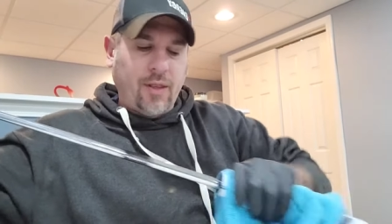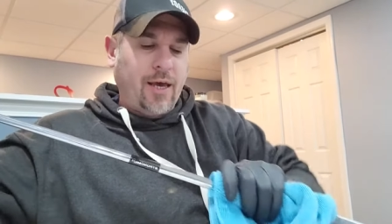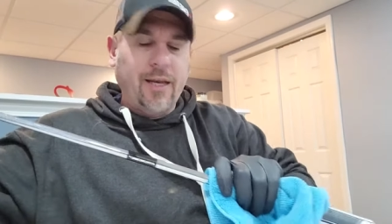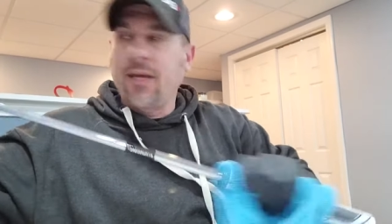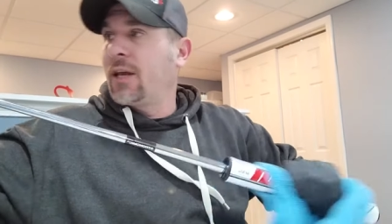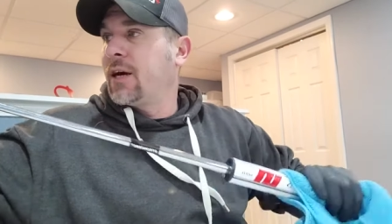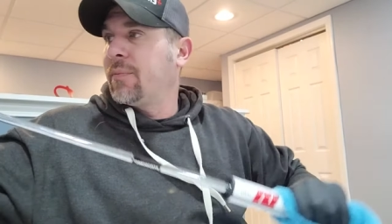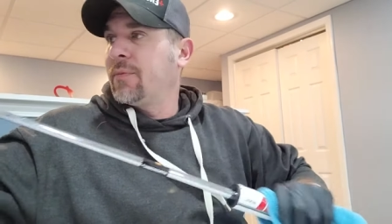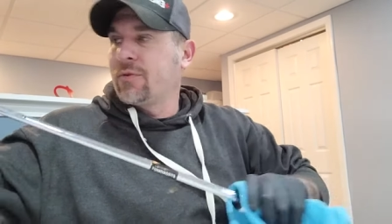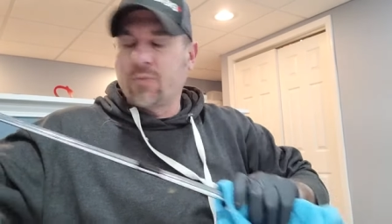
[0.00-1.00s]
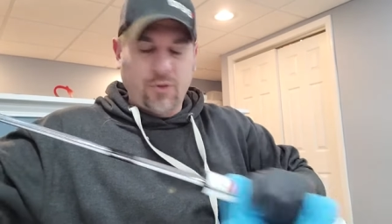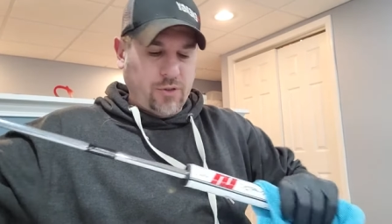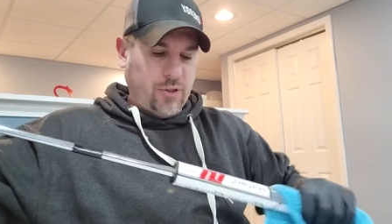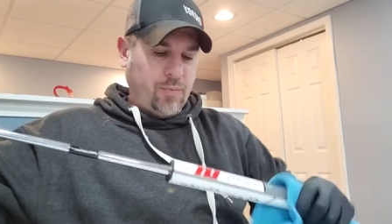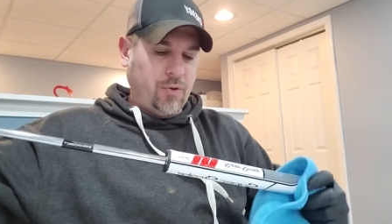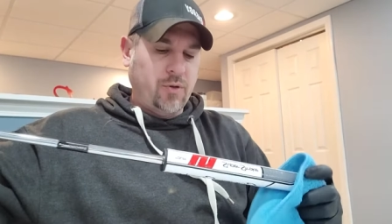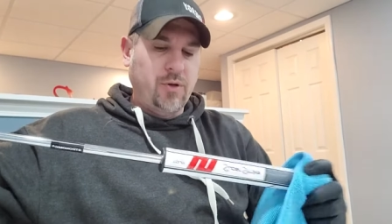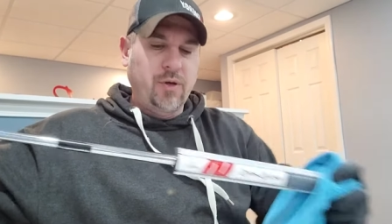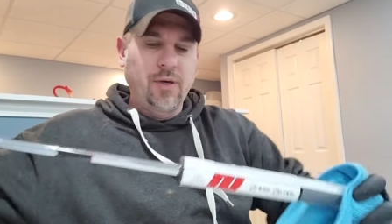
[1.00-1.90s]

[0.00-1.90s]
lining it up is real simple.